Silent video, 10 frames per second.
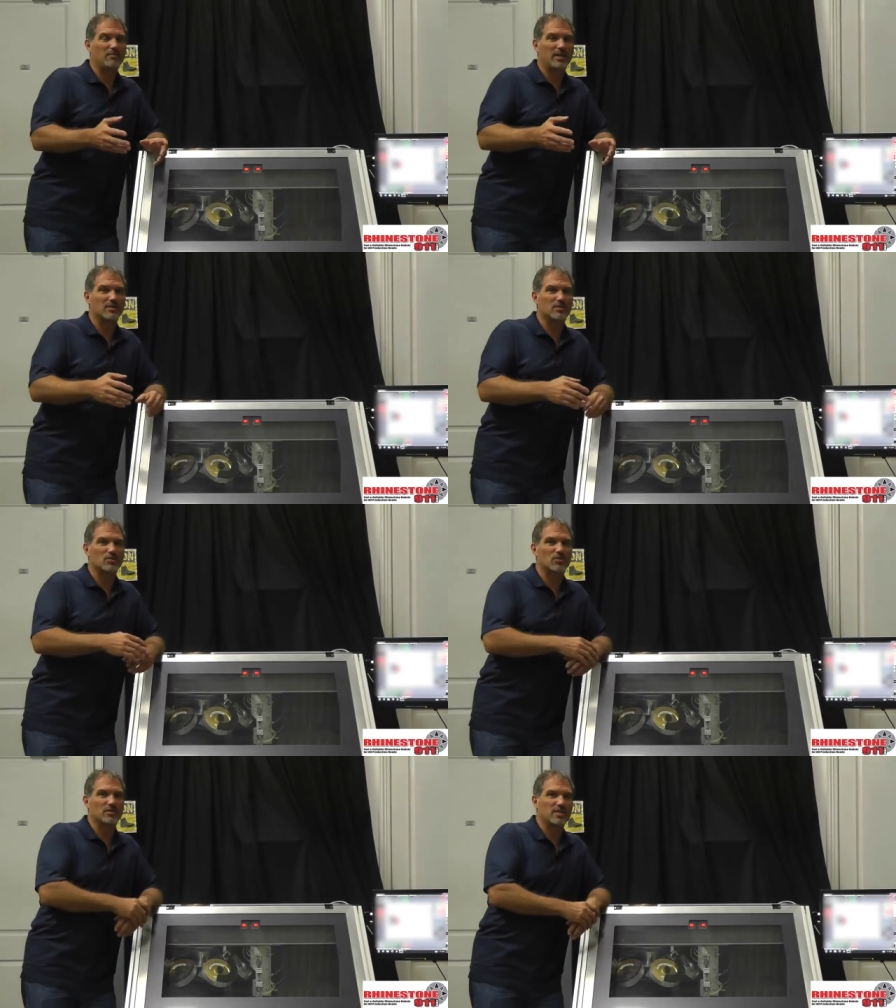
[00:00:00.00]
because it's
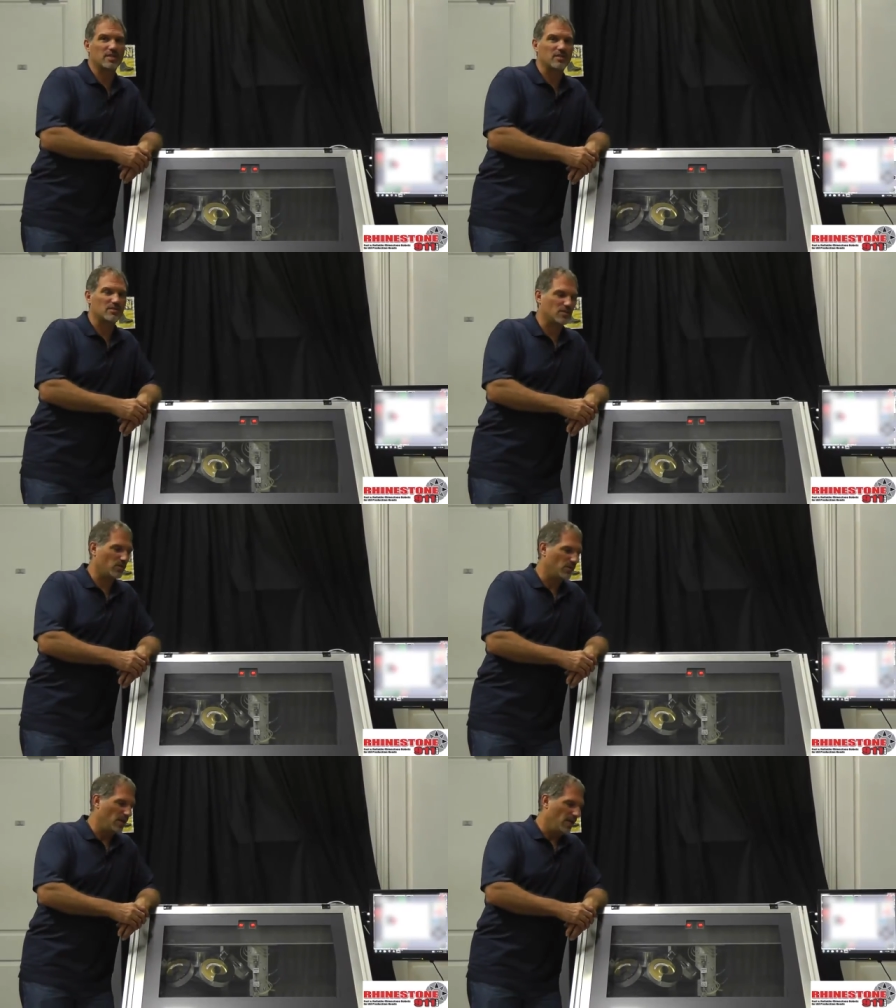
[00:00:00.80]
overseas.
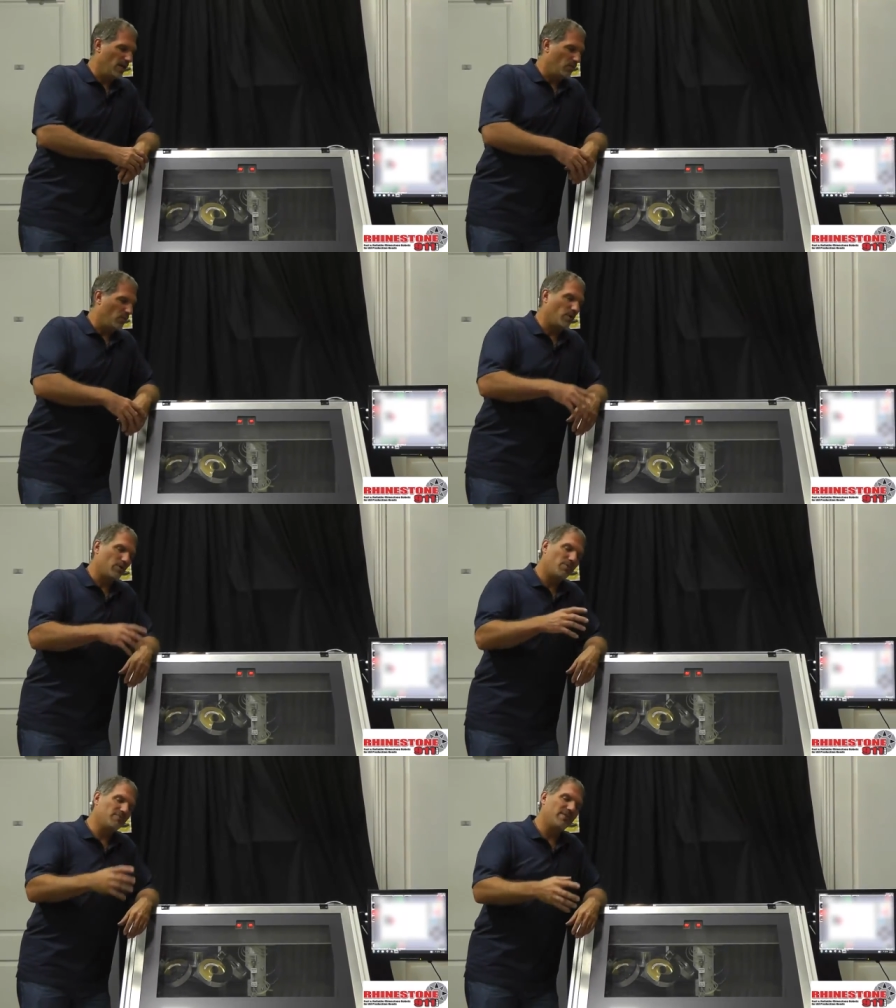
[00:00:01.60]
So we want to
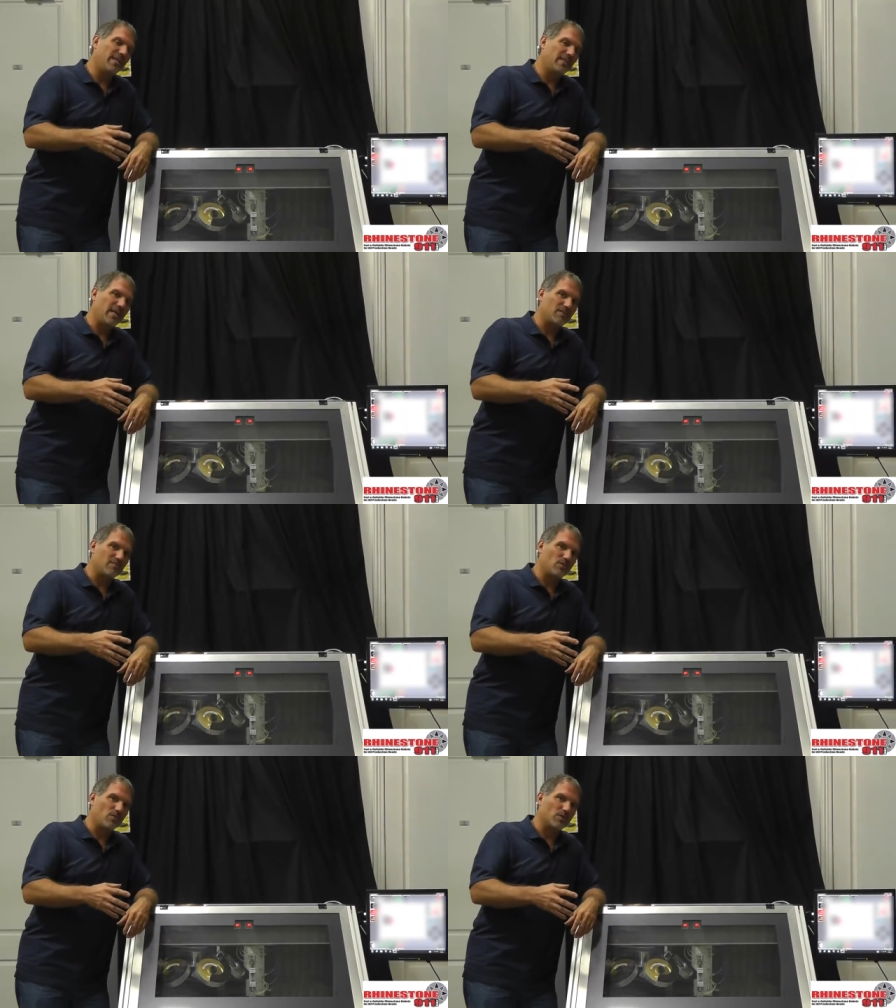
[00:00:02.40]
prevent that,
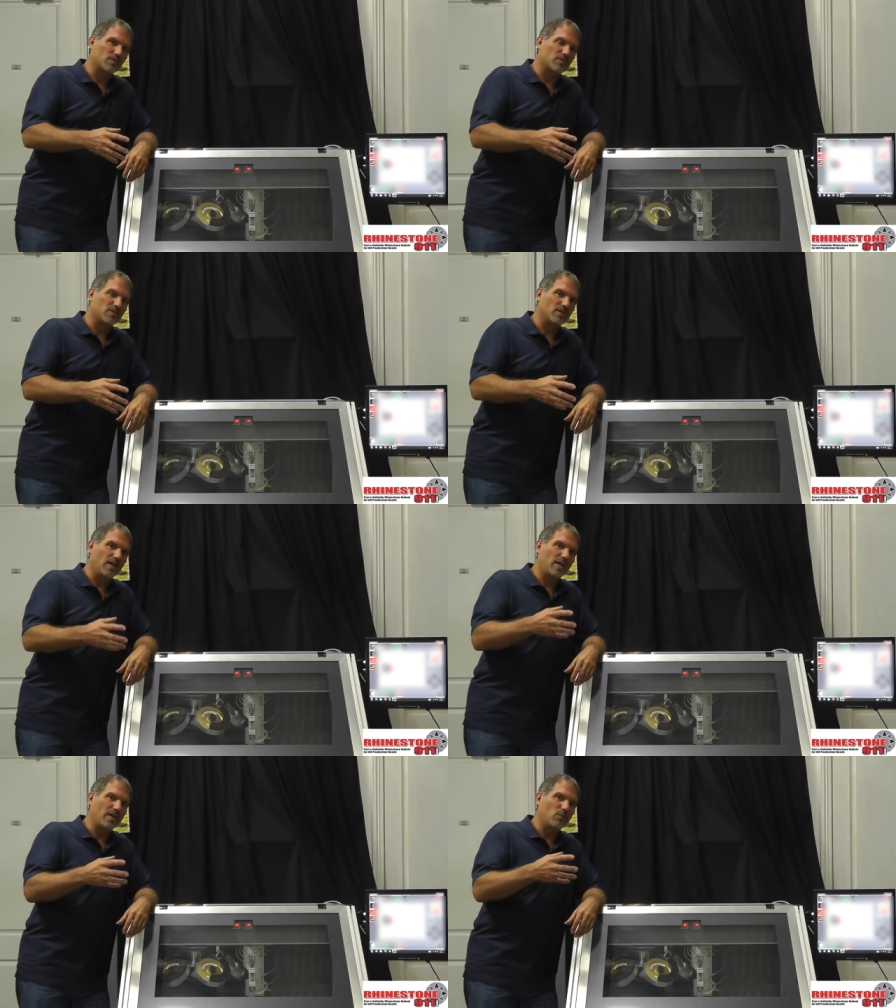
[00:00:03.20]
of course.
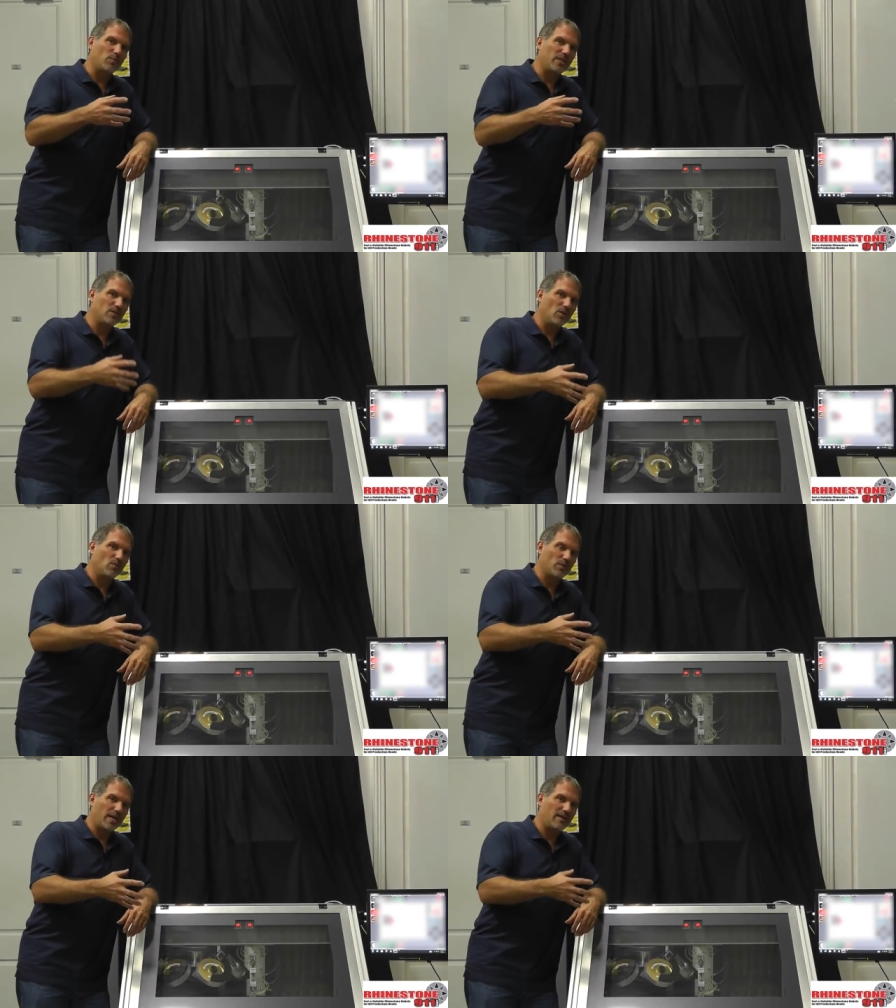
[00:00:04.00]
We
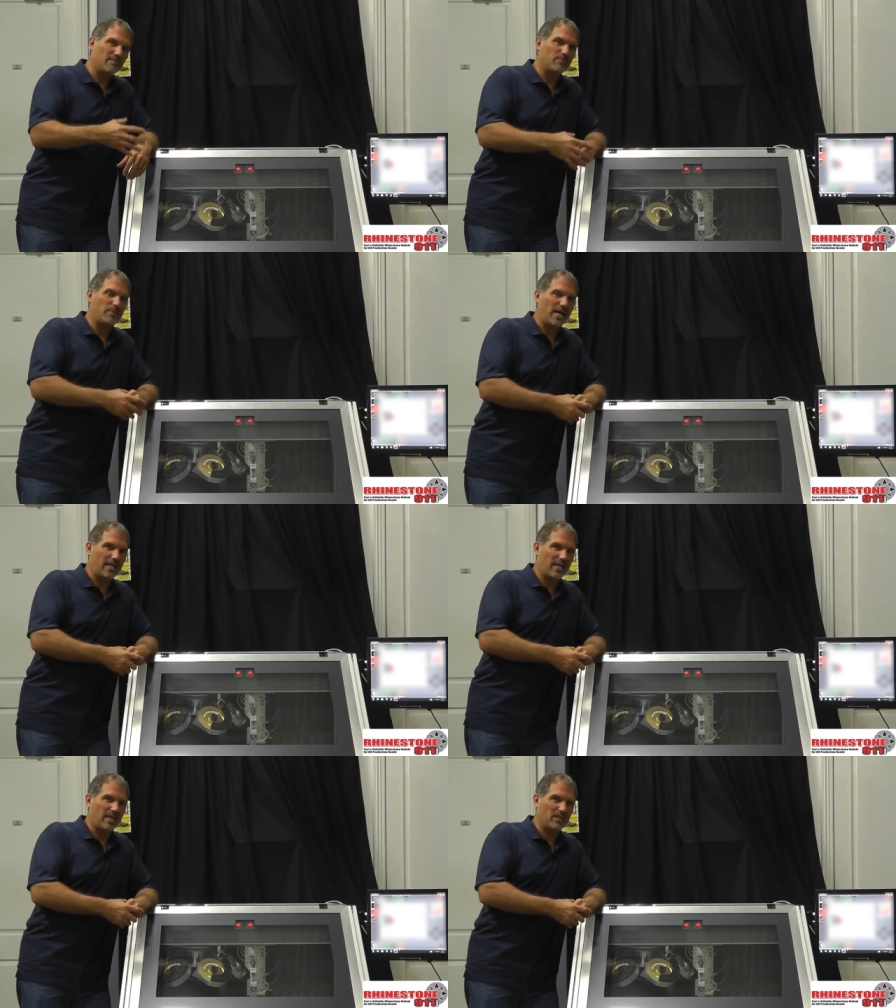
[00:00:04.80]
don't have a
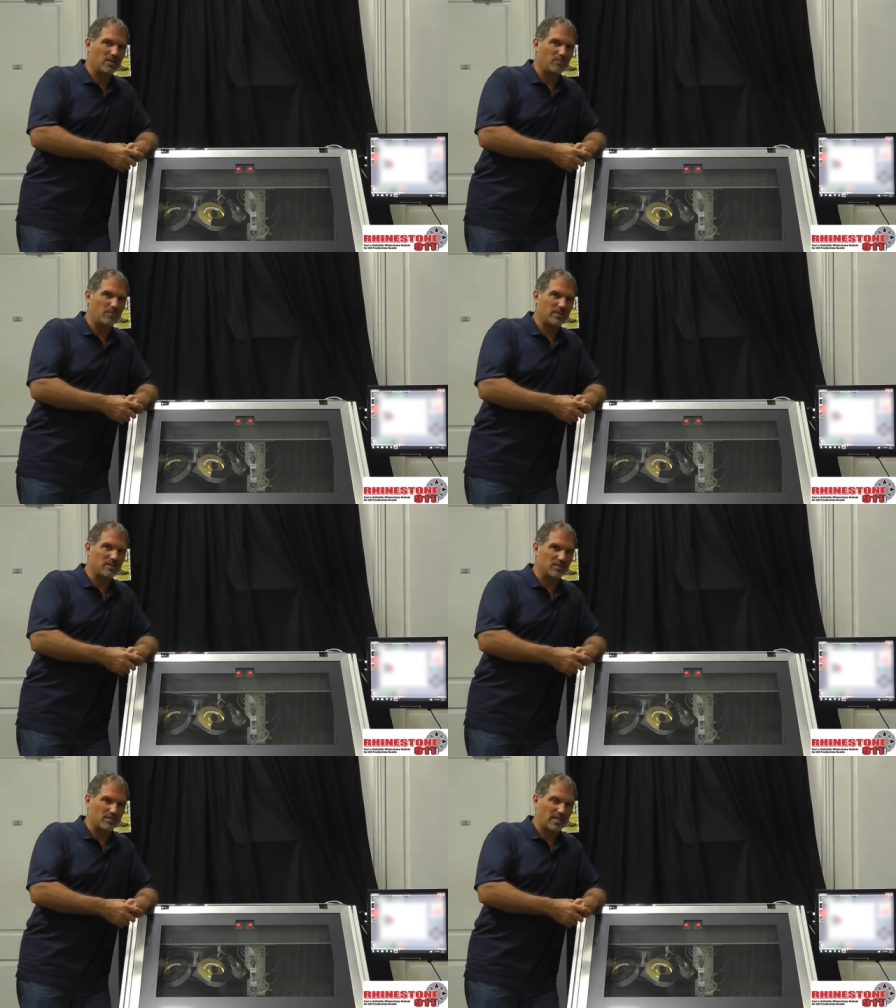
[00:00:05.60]
back end on the
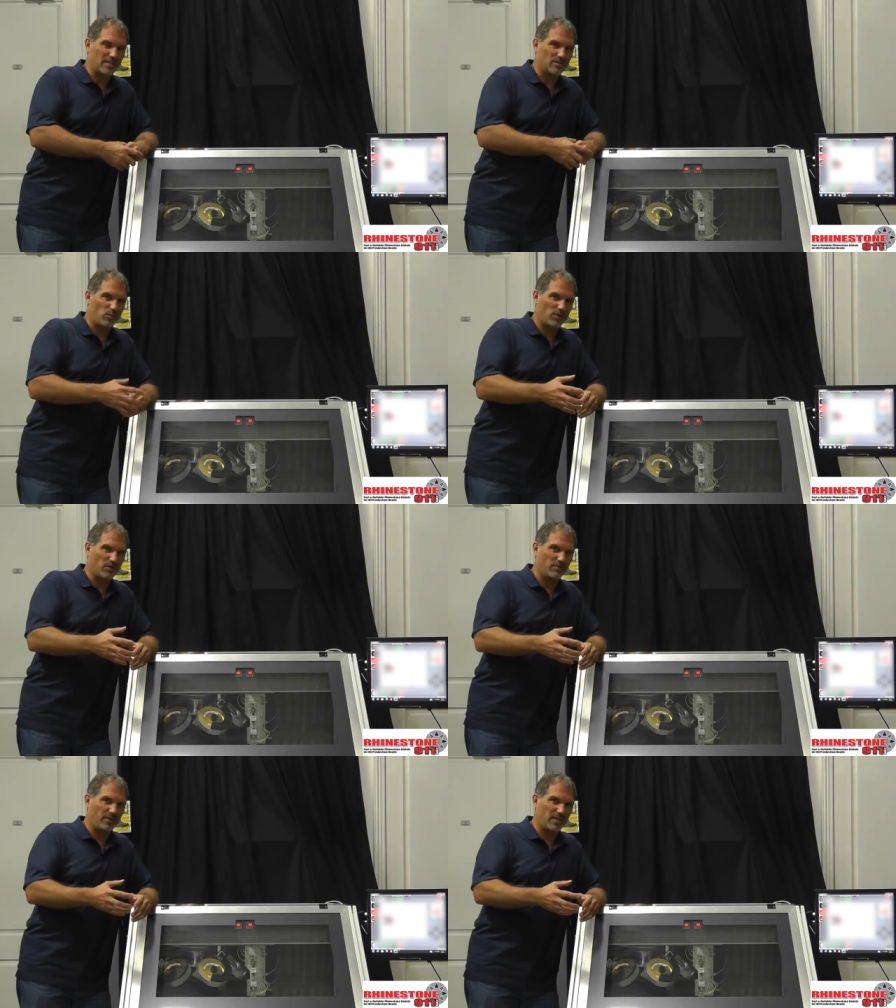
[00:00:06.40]
business. That's
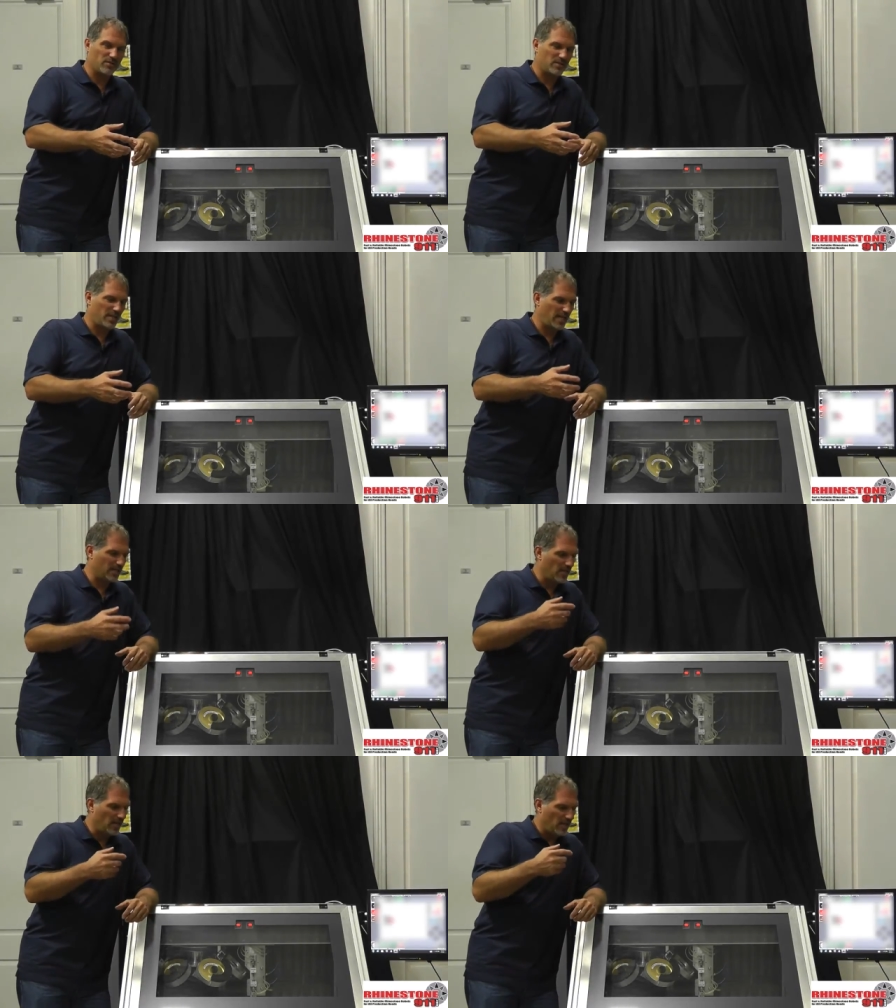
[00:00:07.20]
important for you to
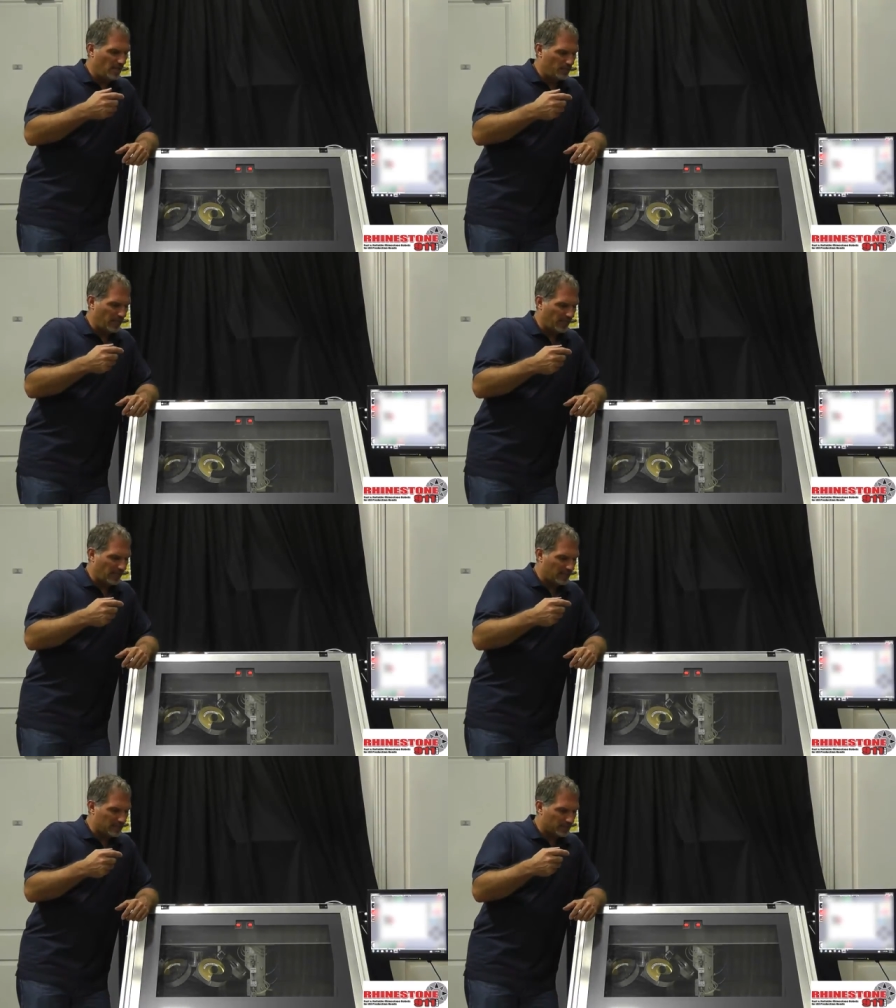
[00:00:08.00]
understand,
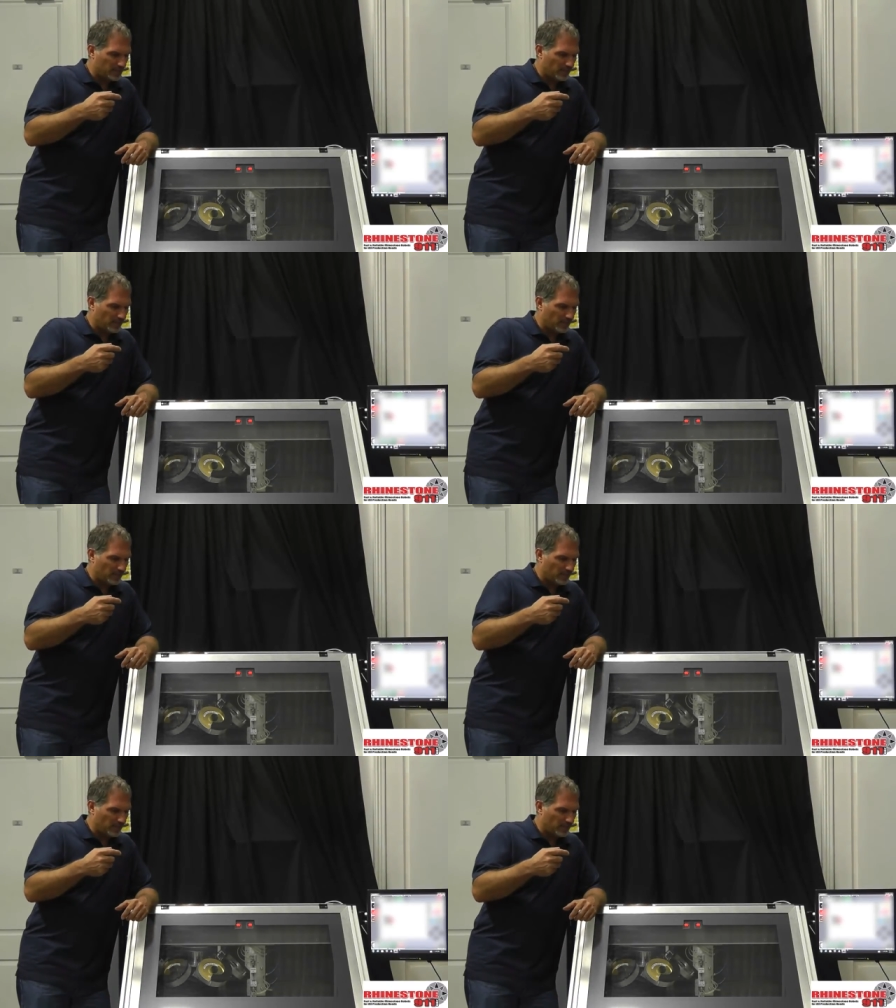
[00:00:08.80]
because